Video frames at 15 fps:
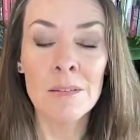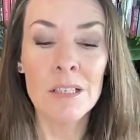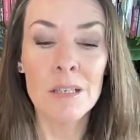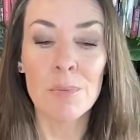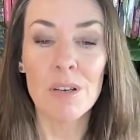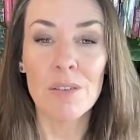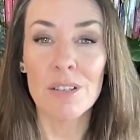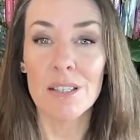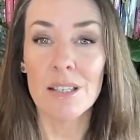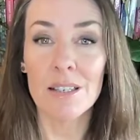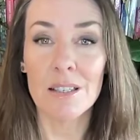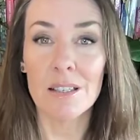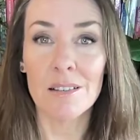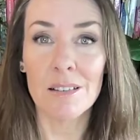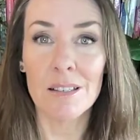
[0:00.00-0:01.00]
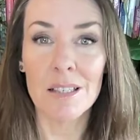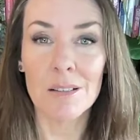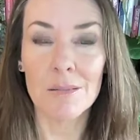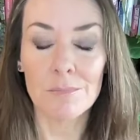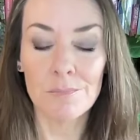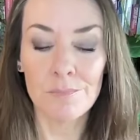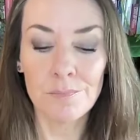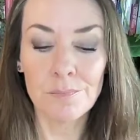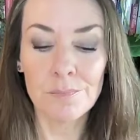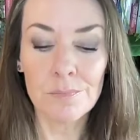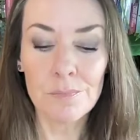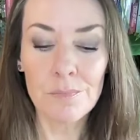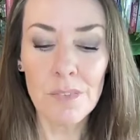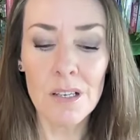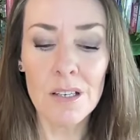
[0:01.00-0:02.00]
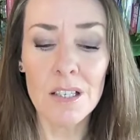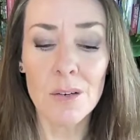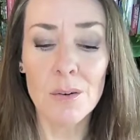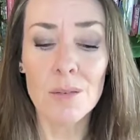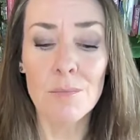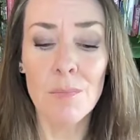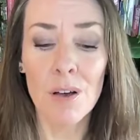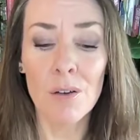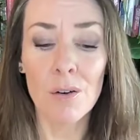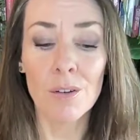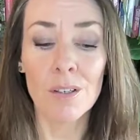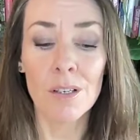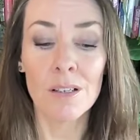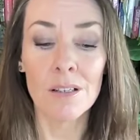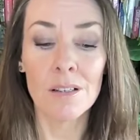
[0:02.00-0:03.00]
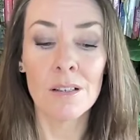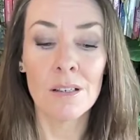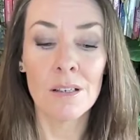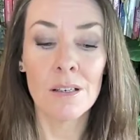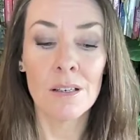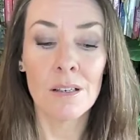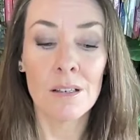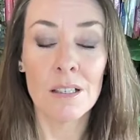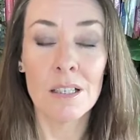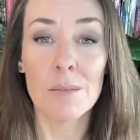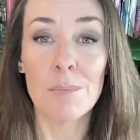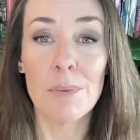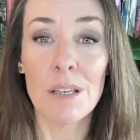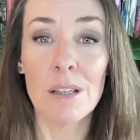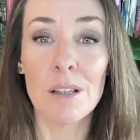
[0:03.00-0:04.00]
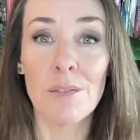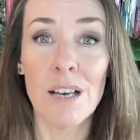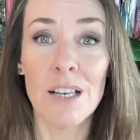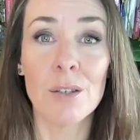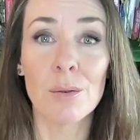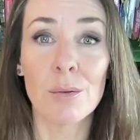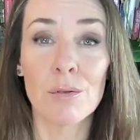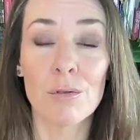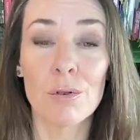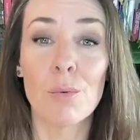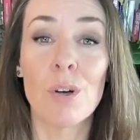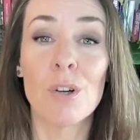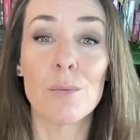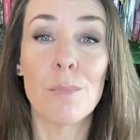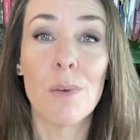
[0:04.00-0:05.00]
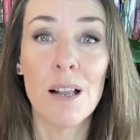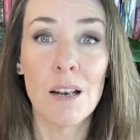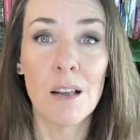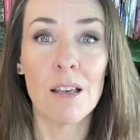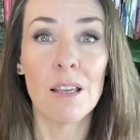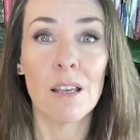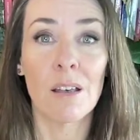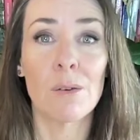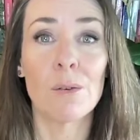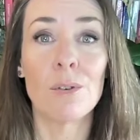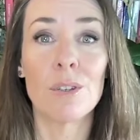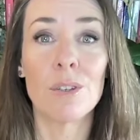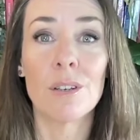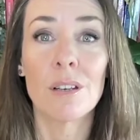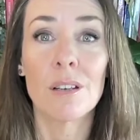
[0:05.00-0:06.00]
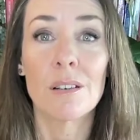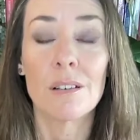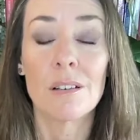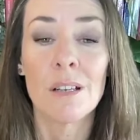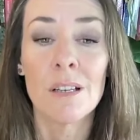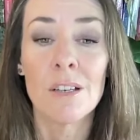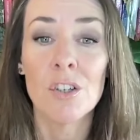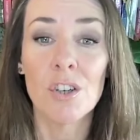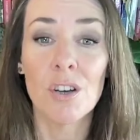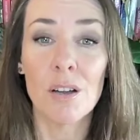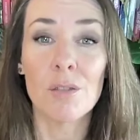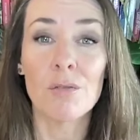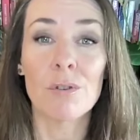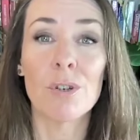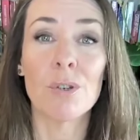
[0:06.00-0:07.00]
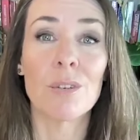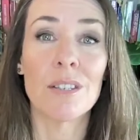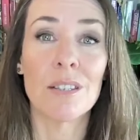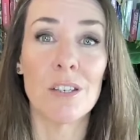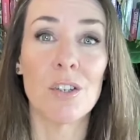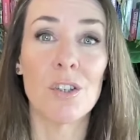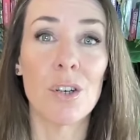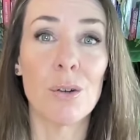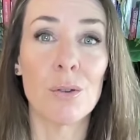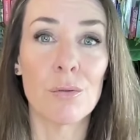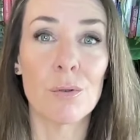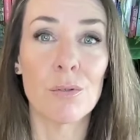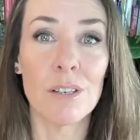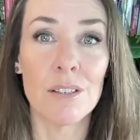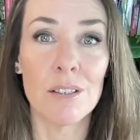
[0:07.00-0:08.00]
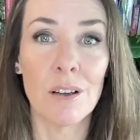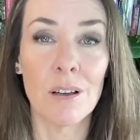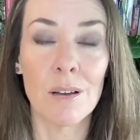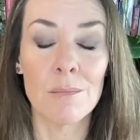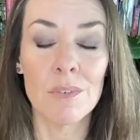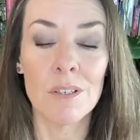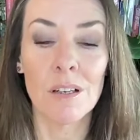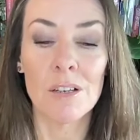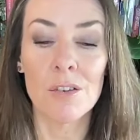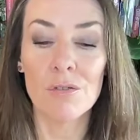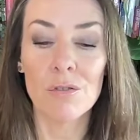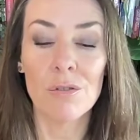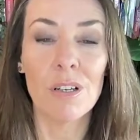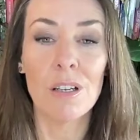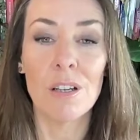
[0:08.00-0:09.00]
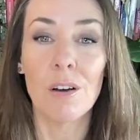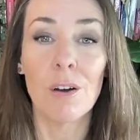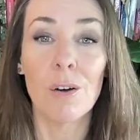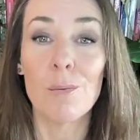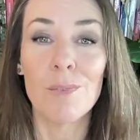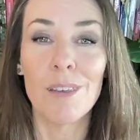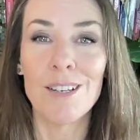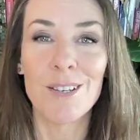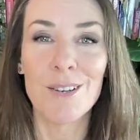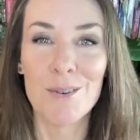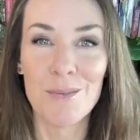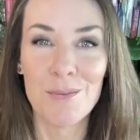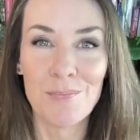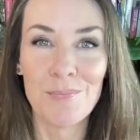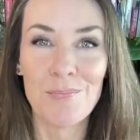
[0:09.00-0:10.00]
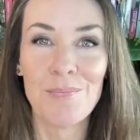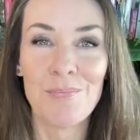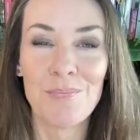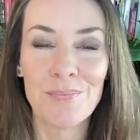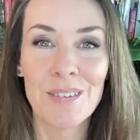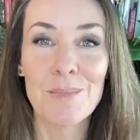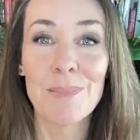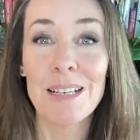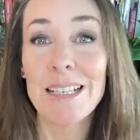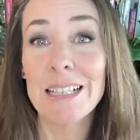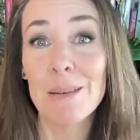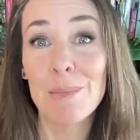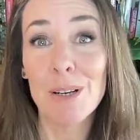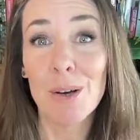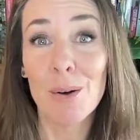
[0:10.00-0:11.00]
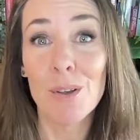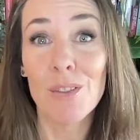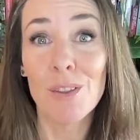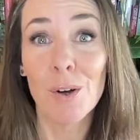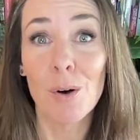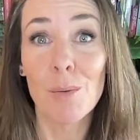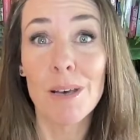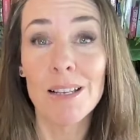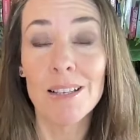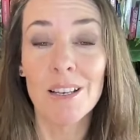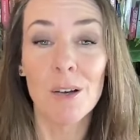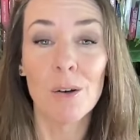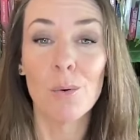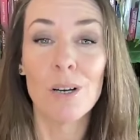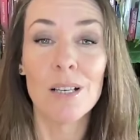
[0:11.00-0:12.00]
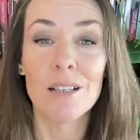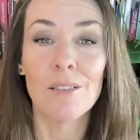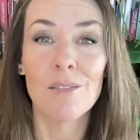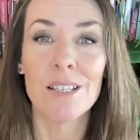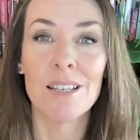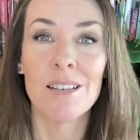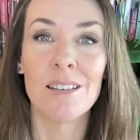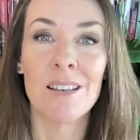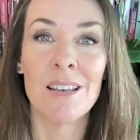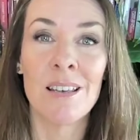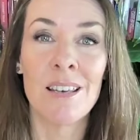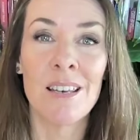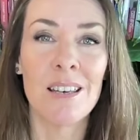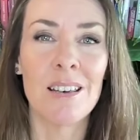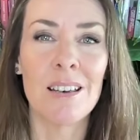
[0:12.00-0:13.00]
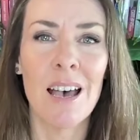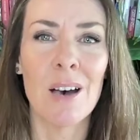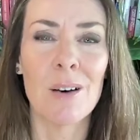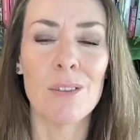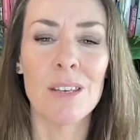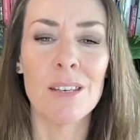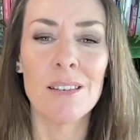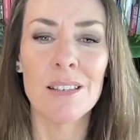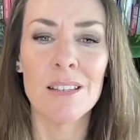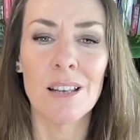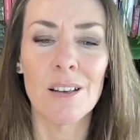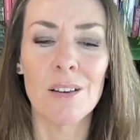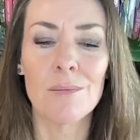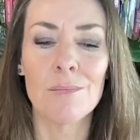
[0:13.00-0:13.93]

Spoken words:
to be of assistance. And so it's my honor to be the vessel through which my light codes can shine through to assist you through these times. And I truly hope they do. Please let me know in the comments. I always love to hear how these